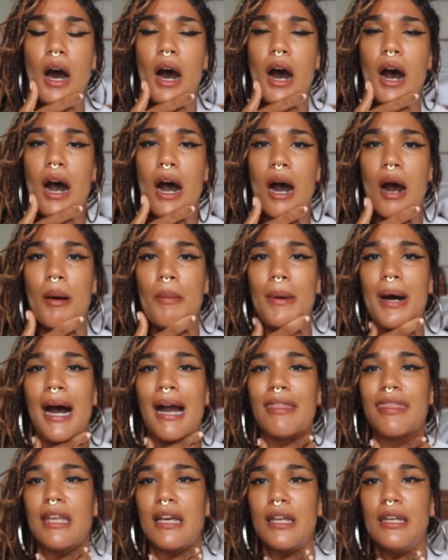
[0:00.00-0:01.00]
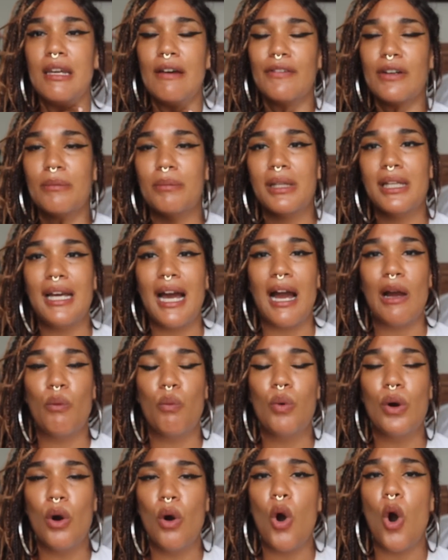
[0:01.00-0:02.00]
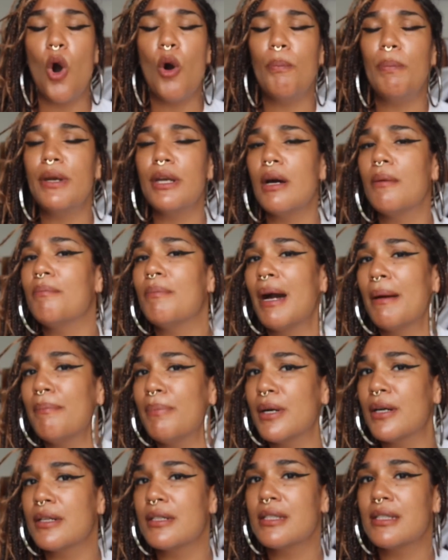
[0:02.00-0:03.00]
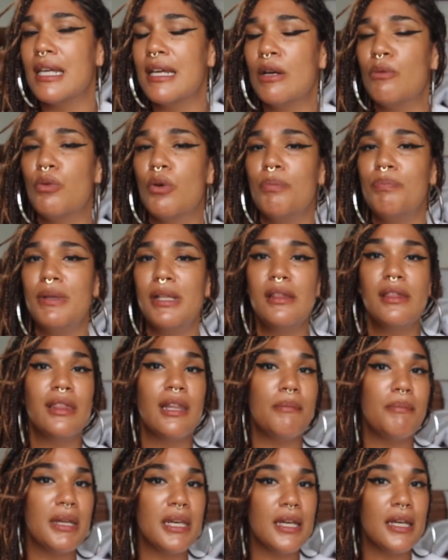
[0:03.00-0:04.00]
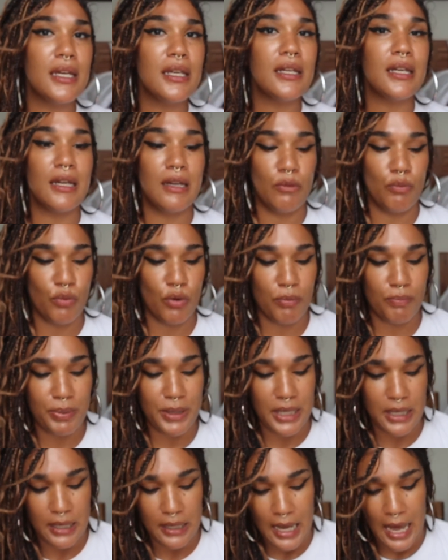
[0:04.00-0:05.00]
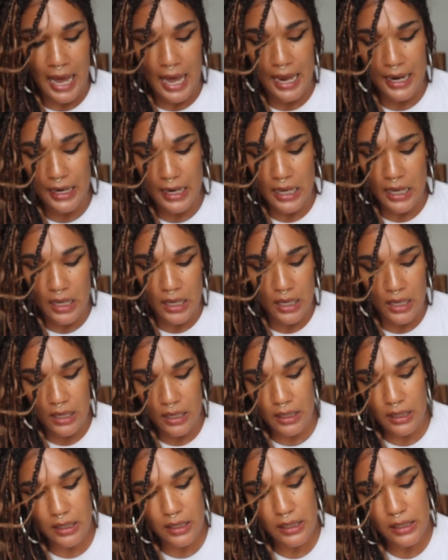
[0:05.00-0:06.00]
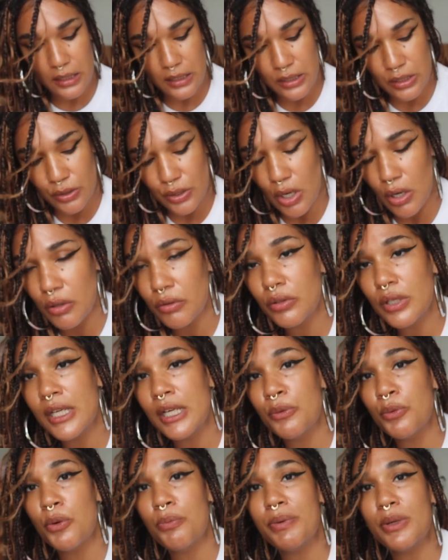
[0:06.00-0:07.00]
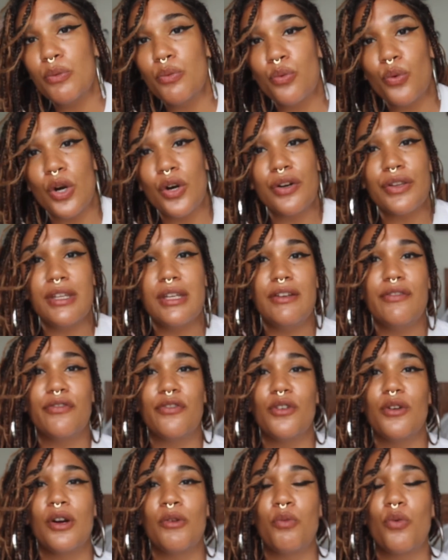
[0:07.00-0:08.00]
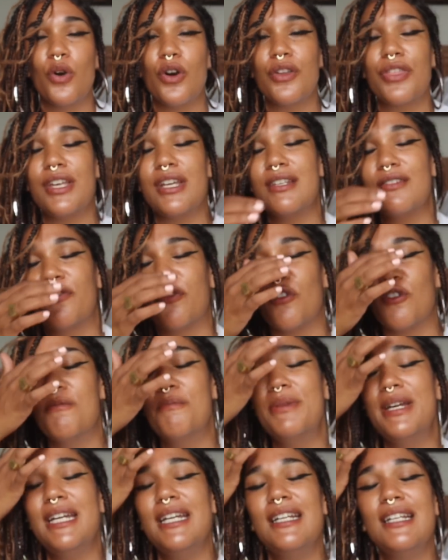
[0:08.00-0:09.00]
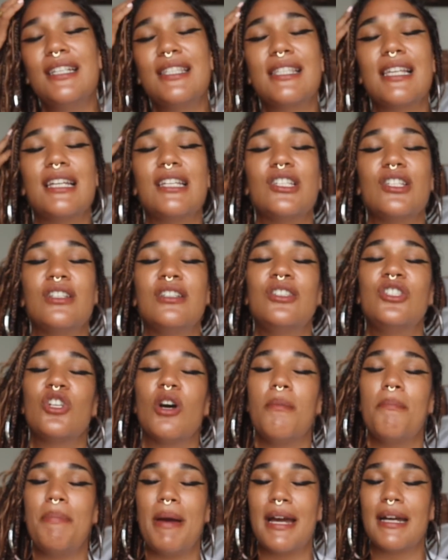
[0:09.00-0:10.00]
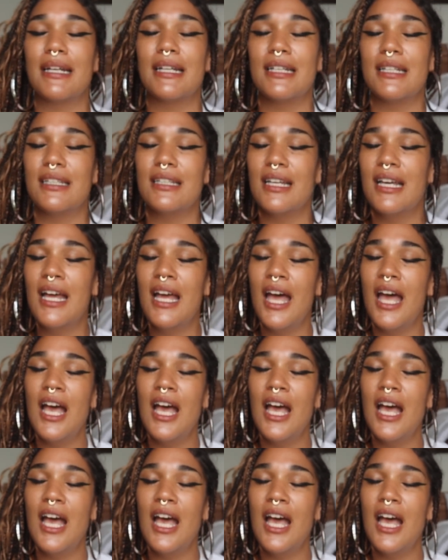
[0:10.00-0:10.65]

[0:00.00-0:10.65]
I think inevitably I will open up my books. It will be limited. It will be at a, you know, it will be worth it for me to jump back in.